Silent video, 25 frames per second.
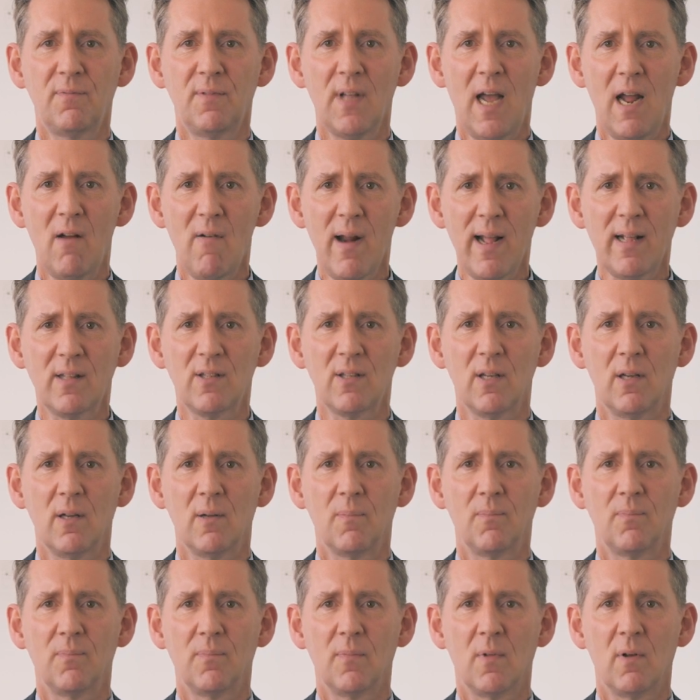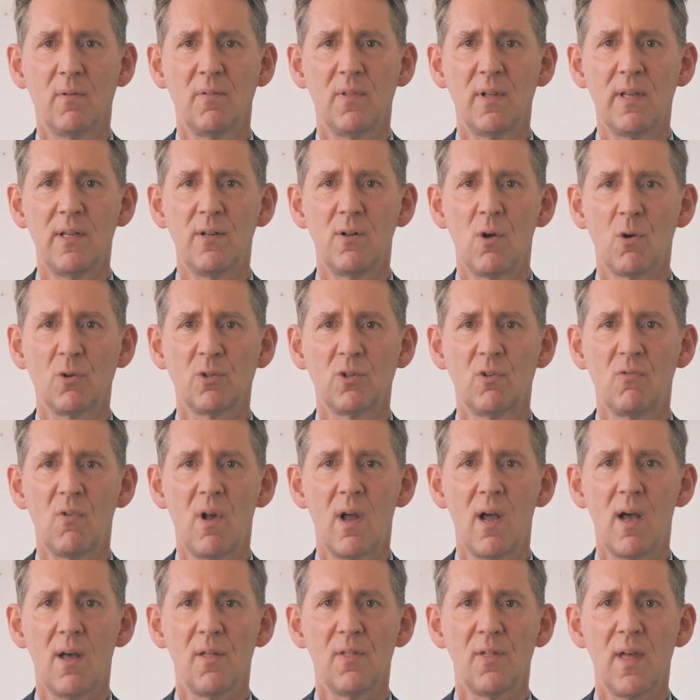Director of the Dr.
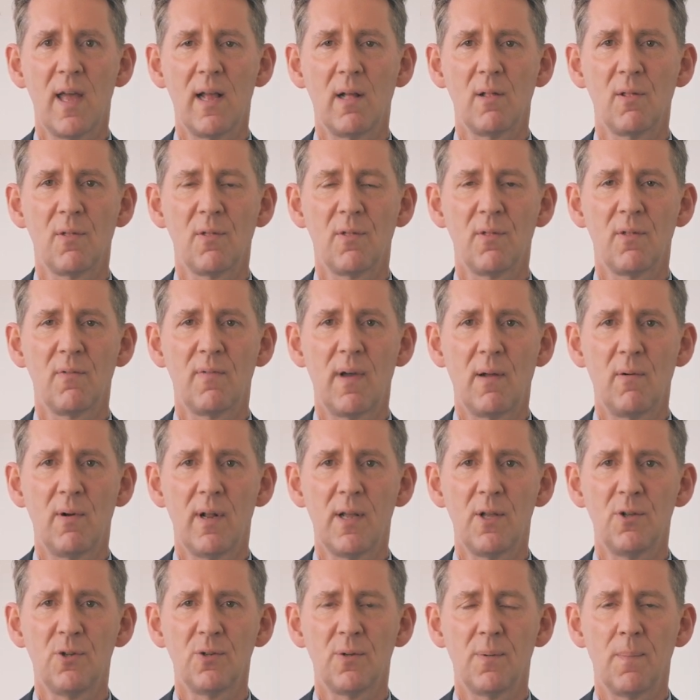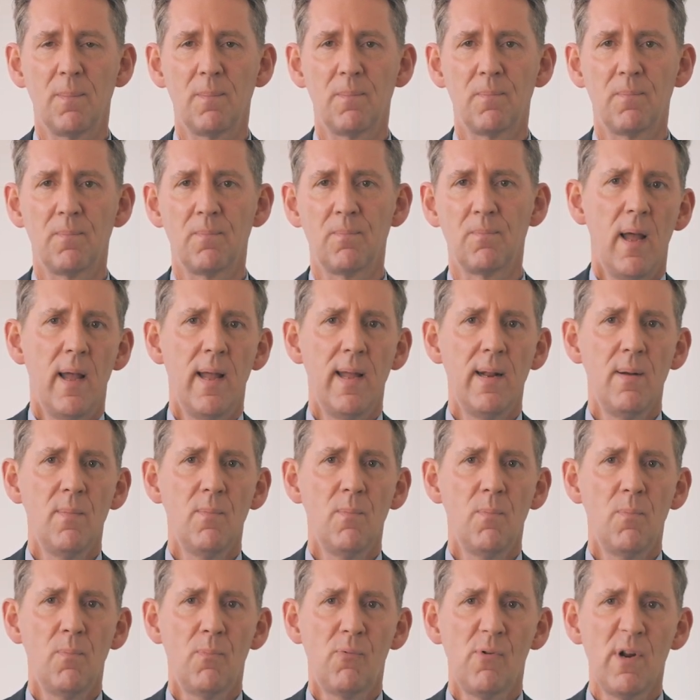Rath Health Foundation.
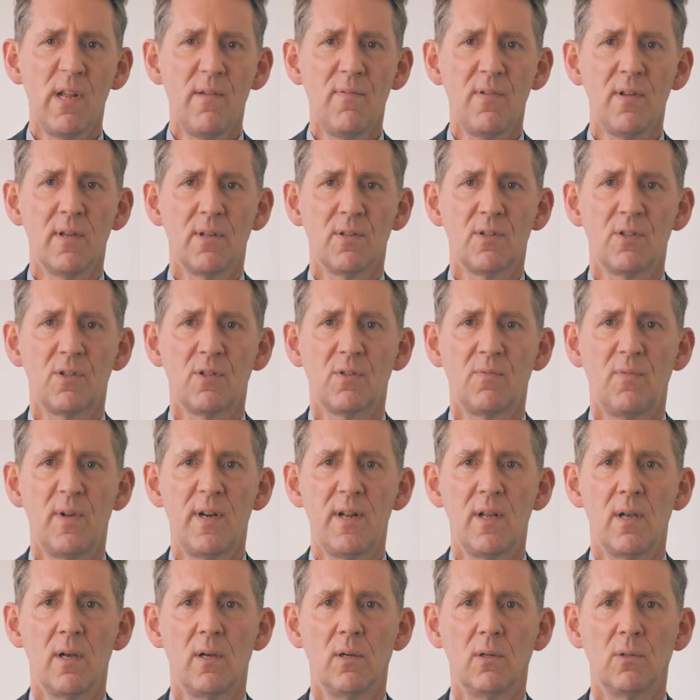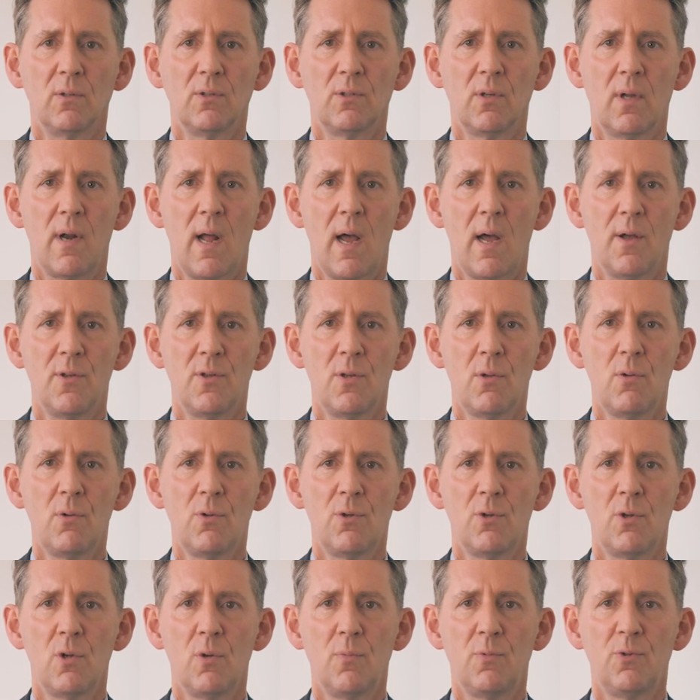In previous videos on our
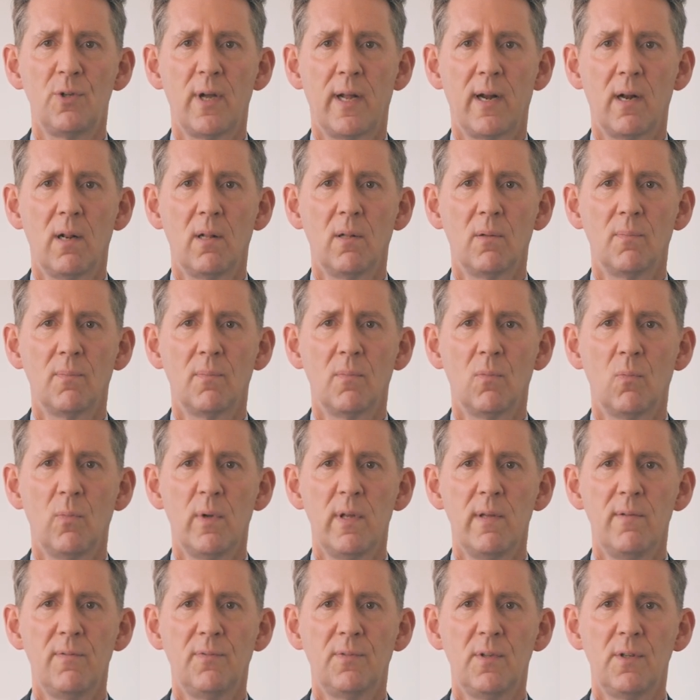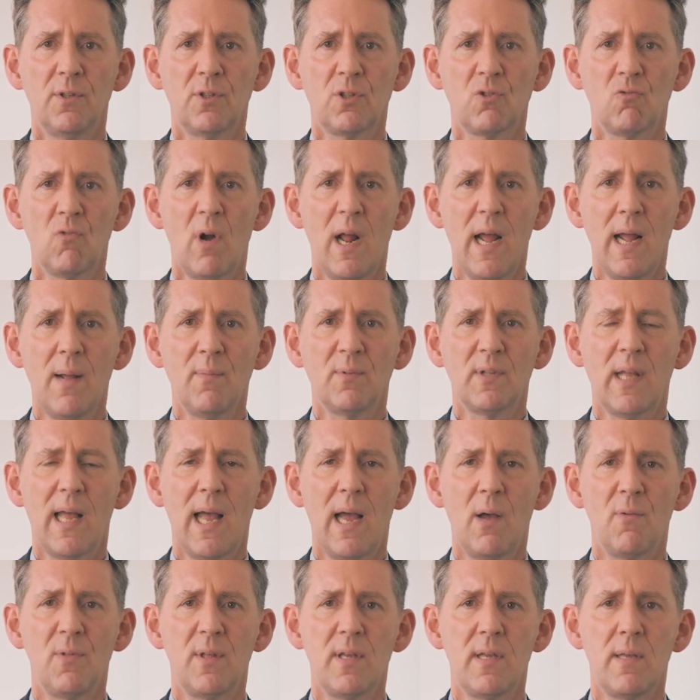YouTube channel, we've described
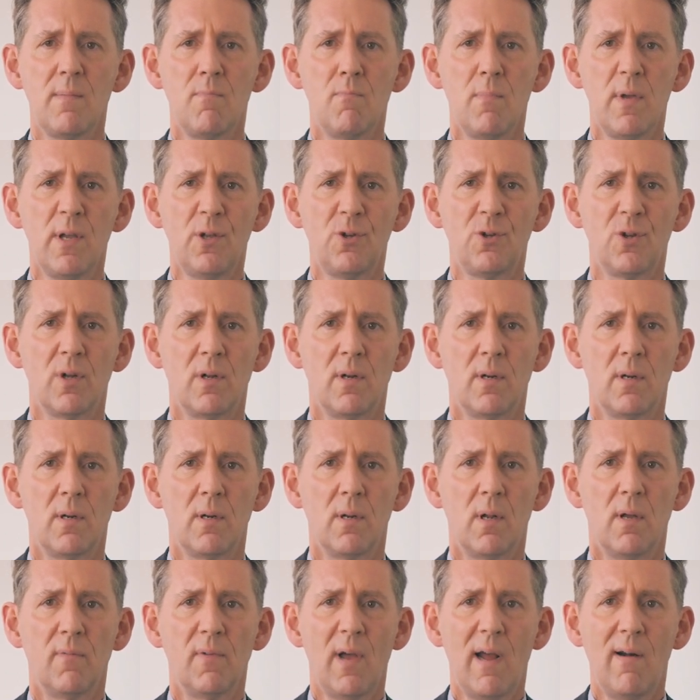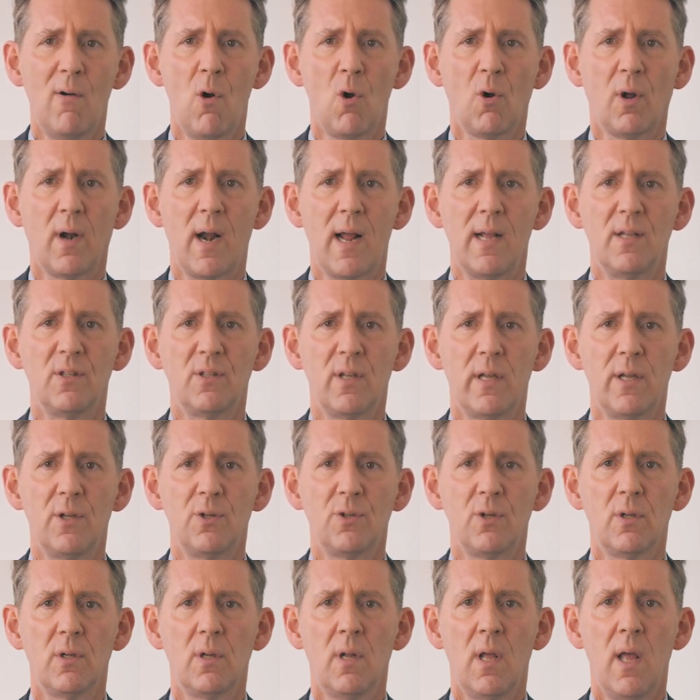how the mission of our
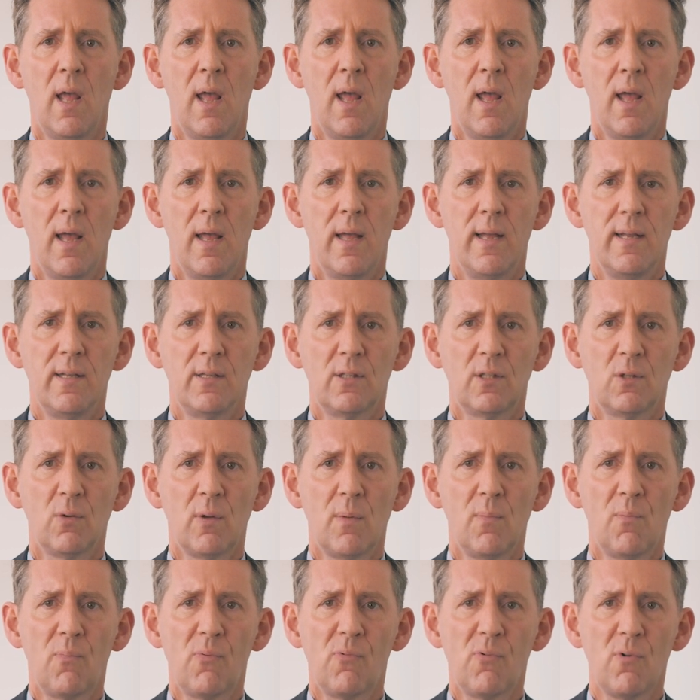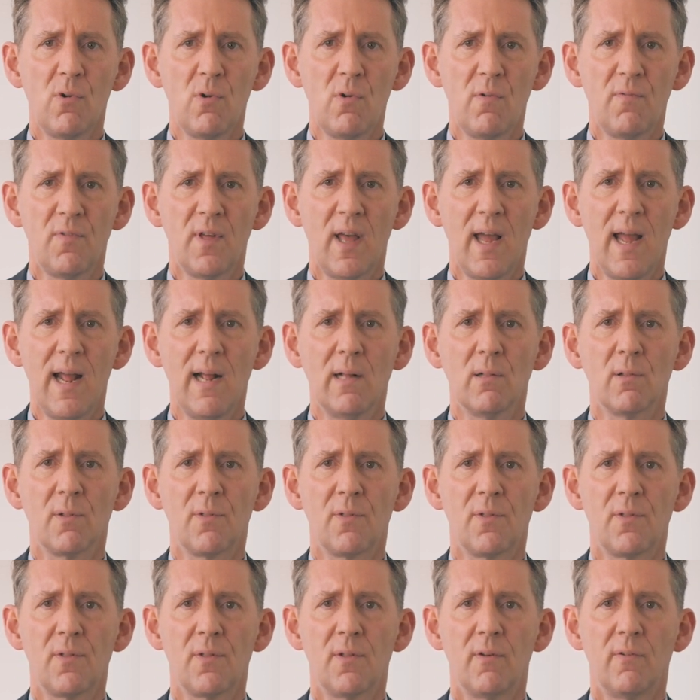organisation is to improve the
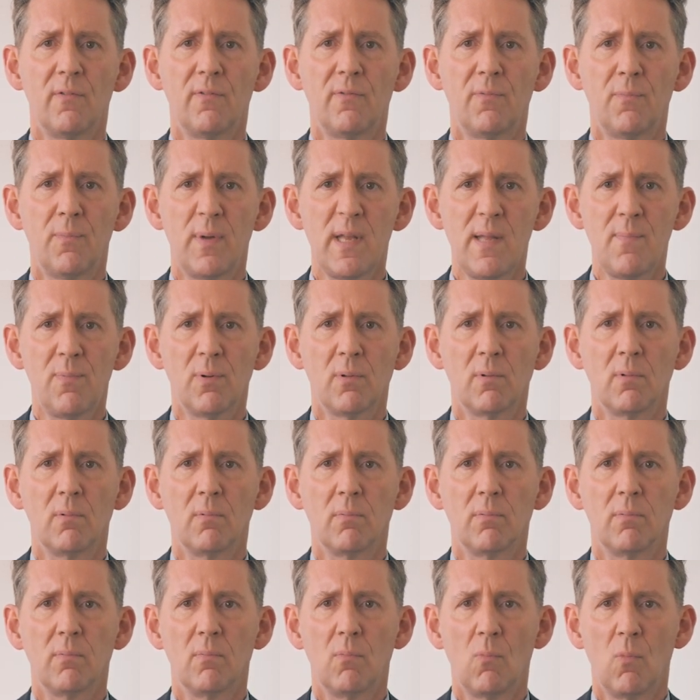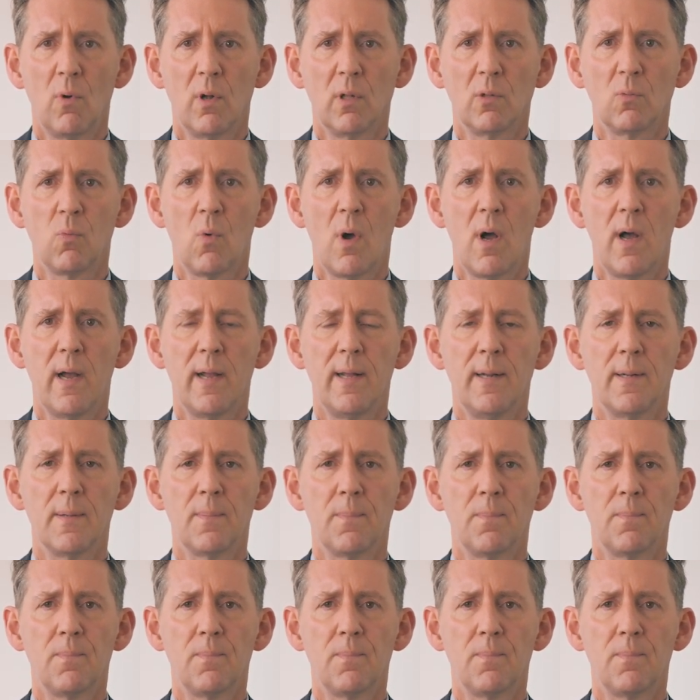health of people worldwide.